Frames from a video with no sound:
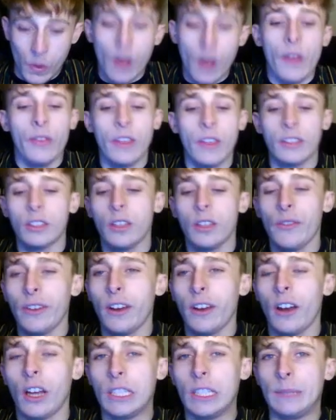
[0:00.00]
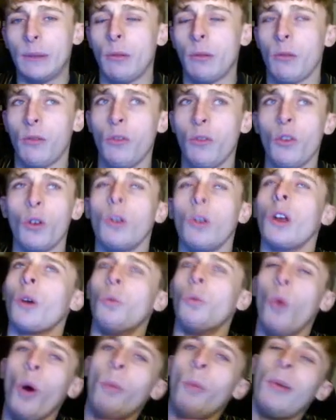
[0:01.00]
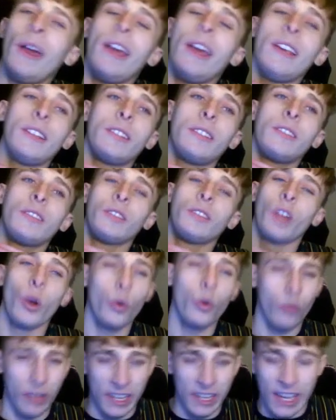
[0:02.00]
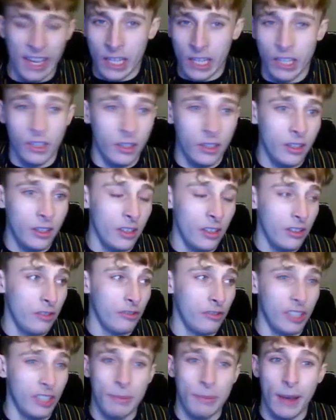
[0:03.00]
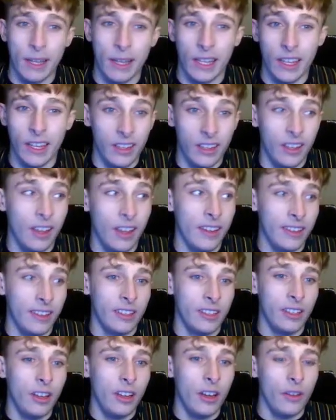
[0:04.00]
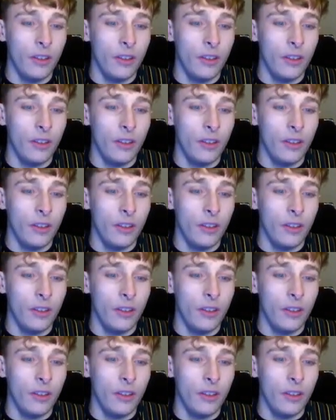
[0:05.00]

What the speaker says: this is something I asked about before, like what players don't really get the respect that they deserve?